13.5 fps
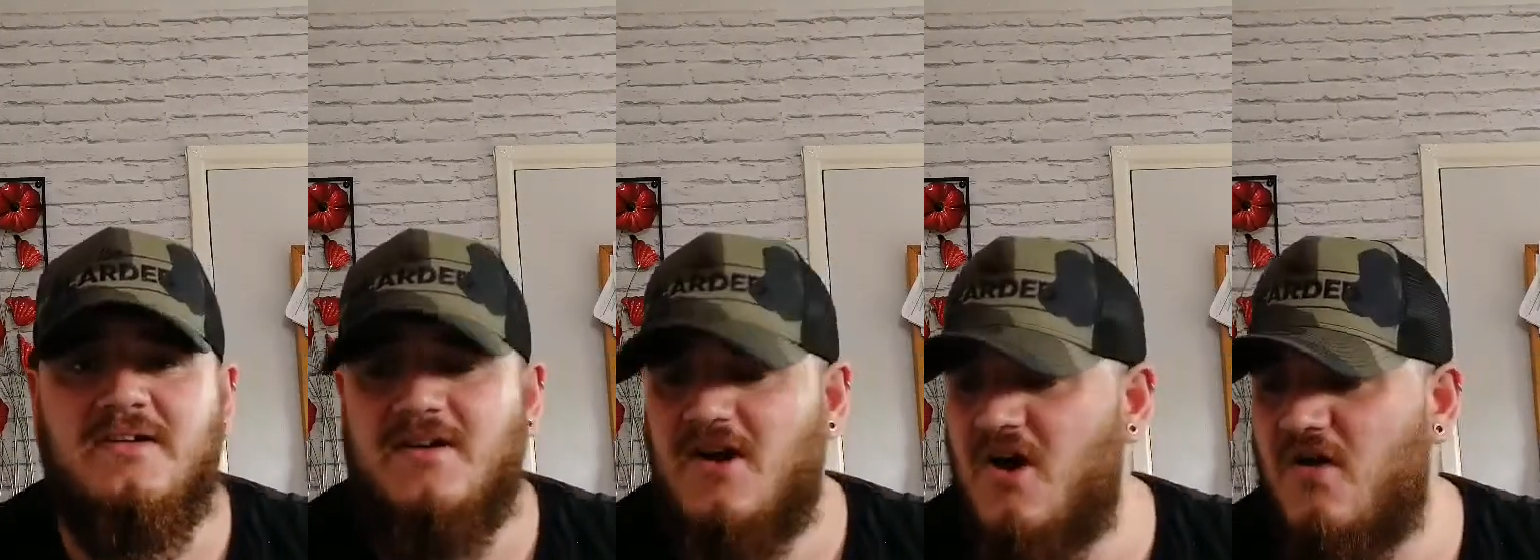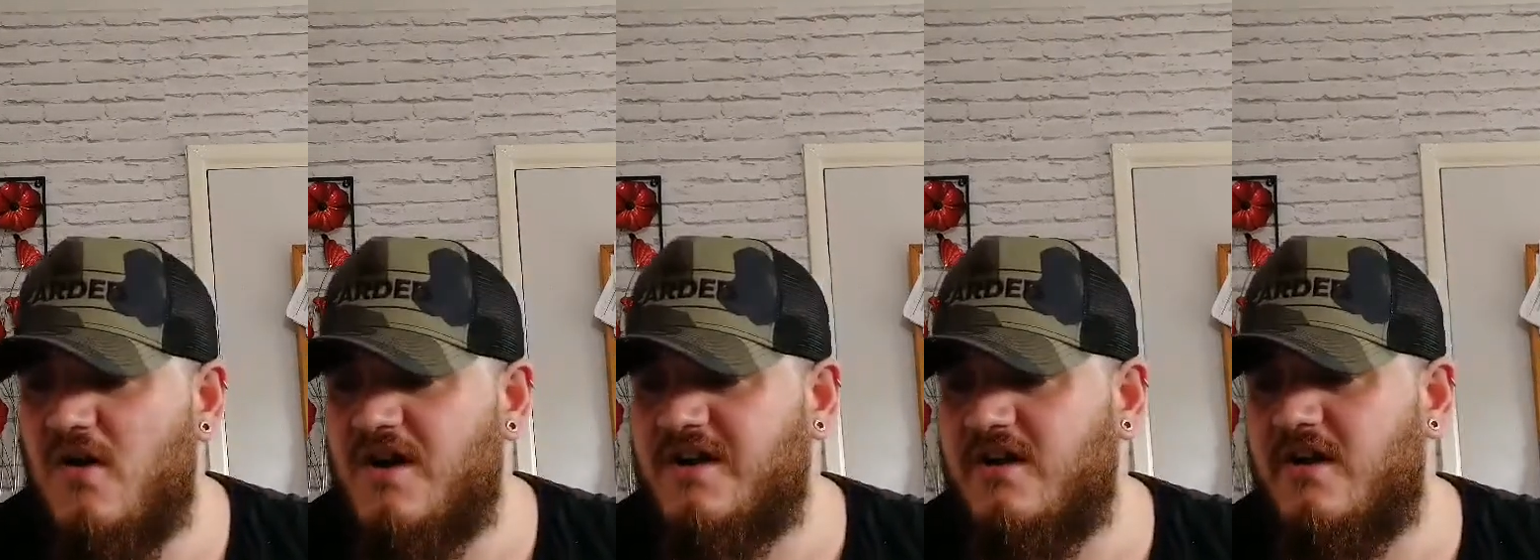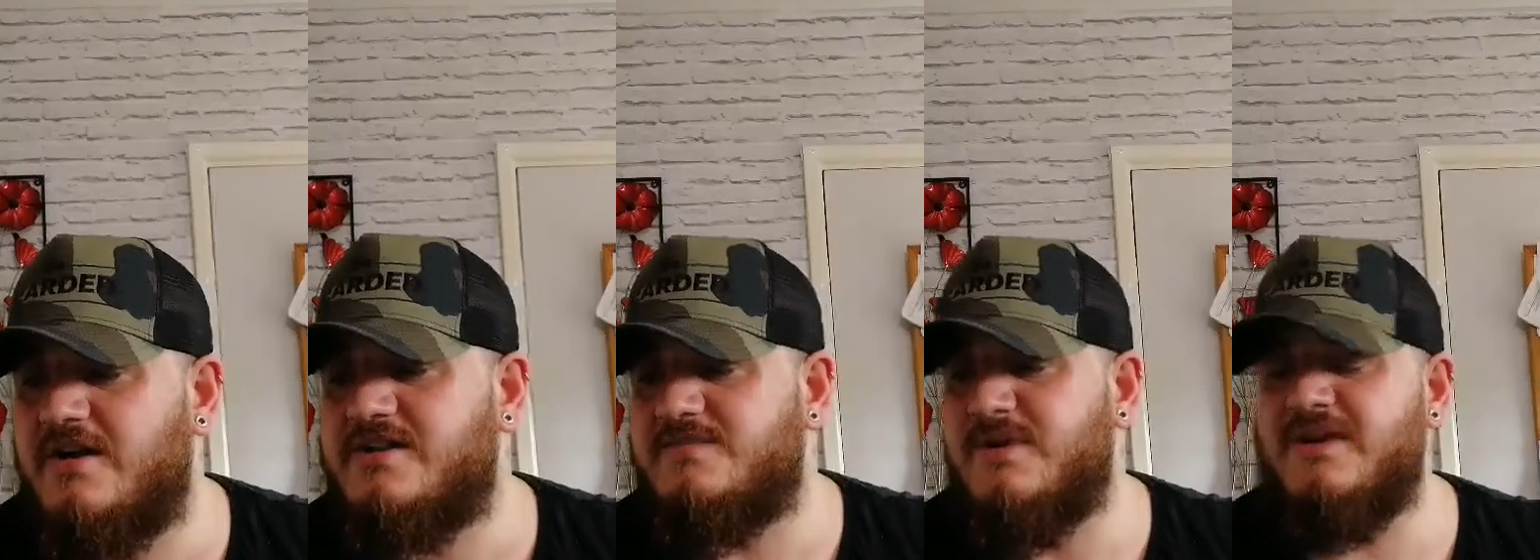Alright,
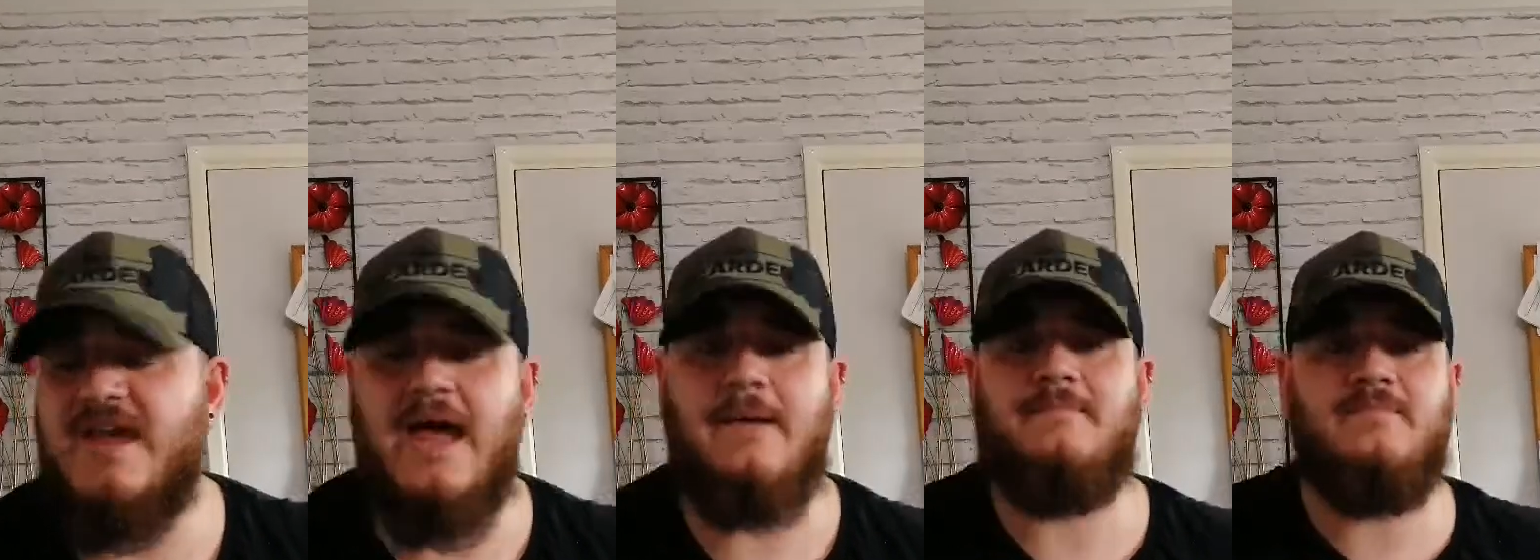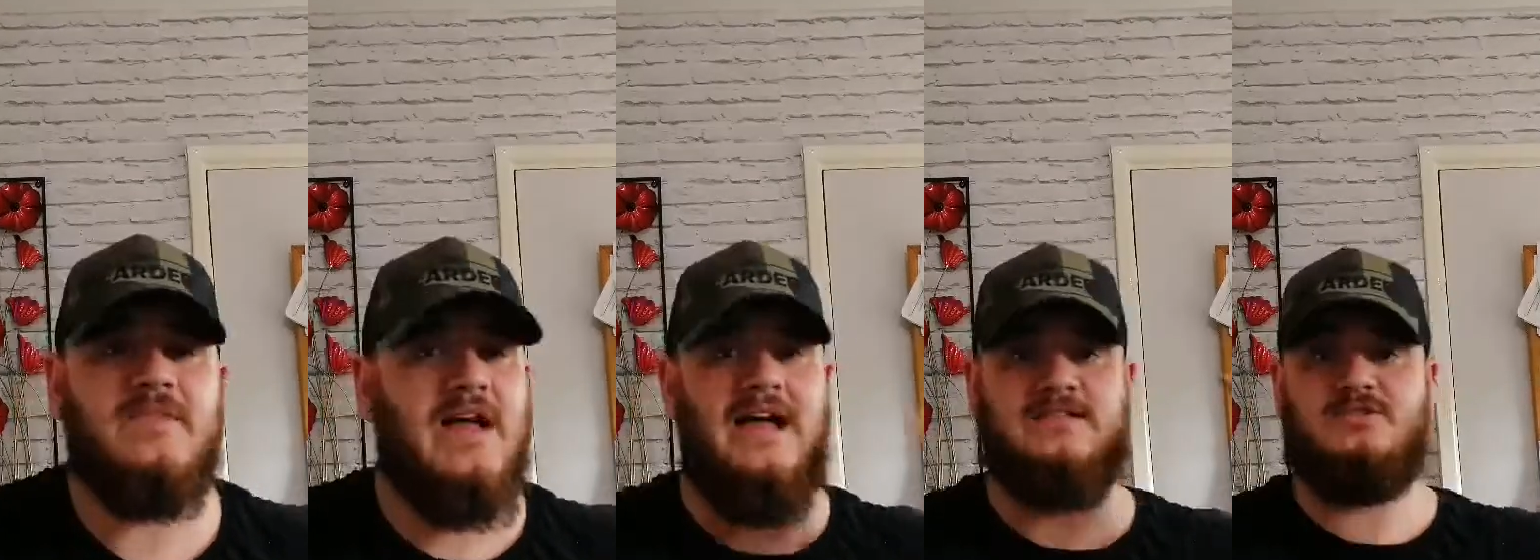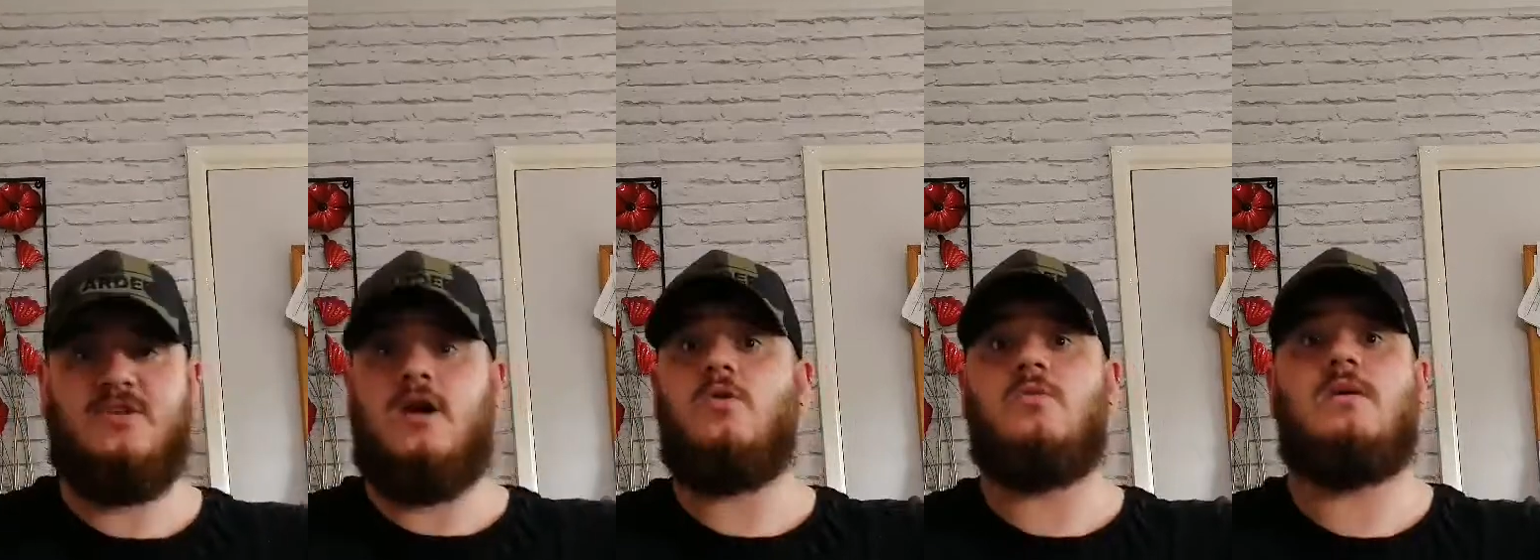guys, but yeah,
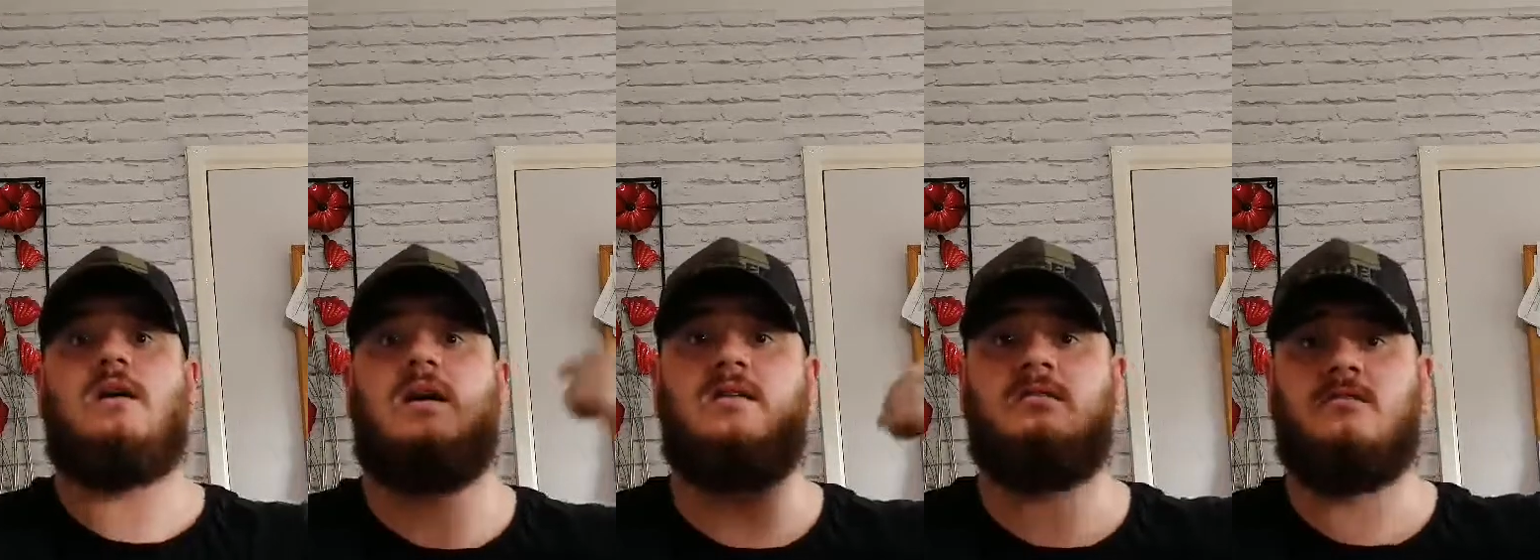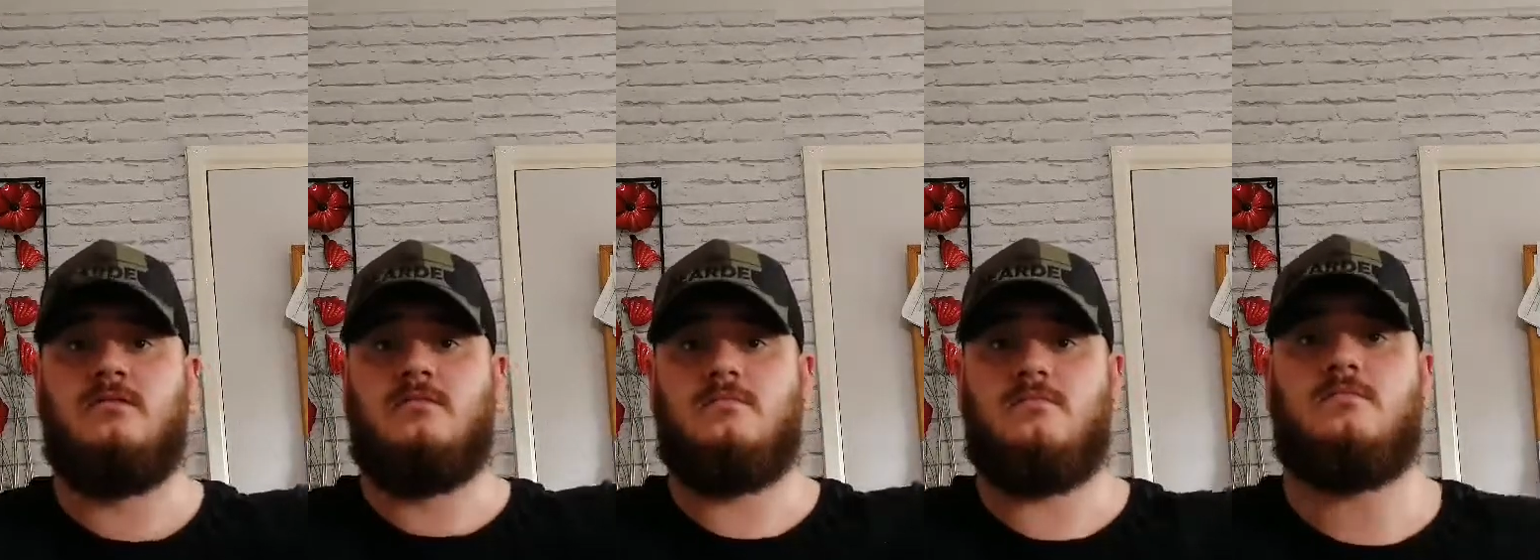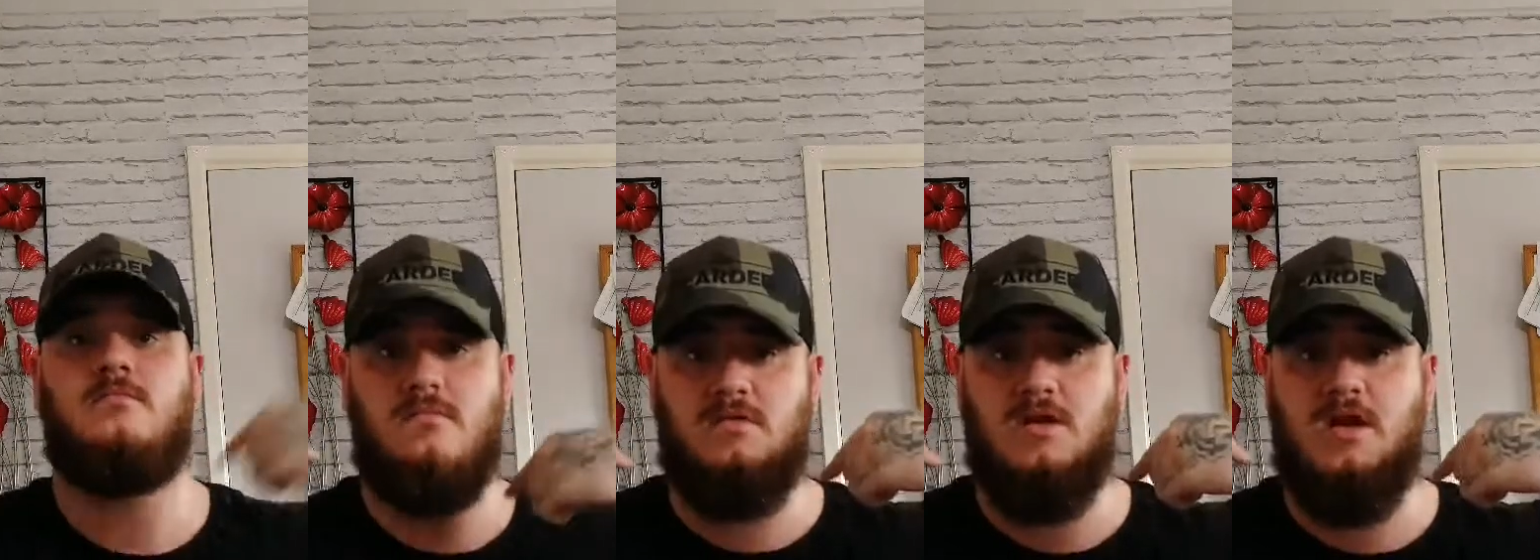and
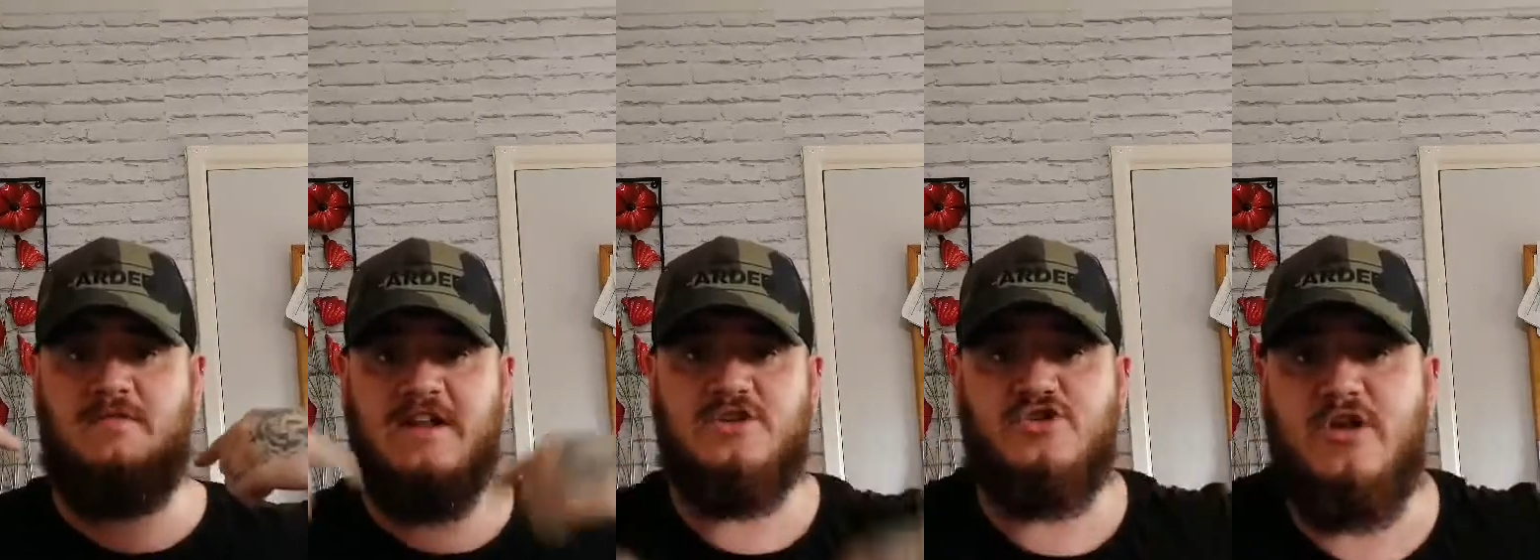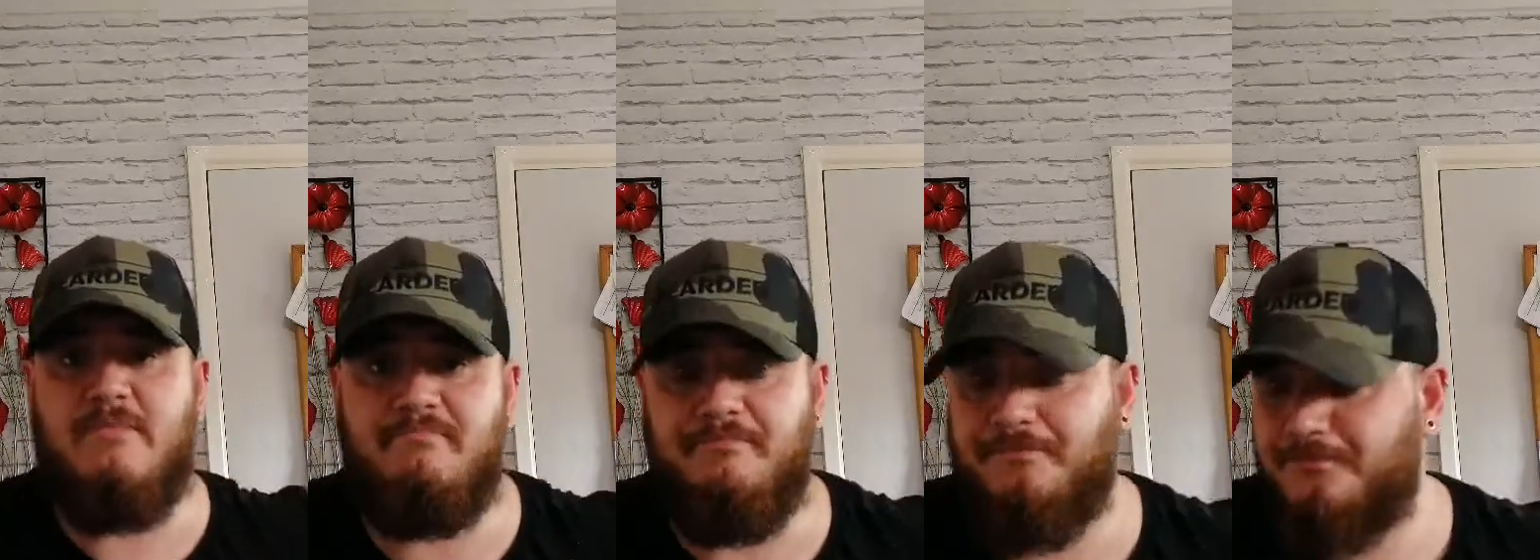I've had a trim.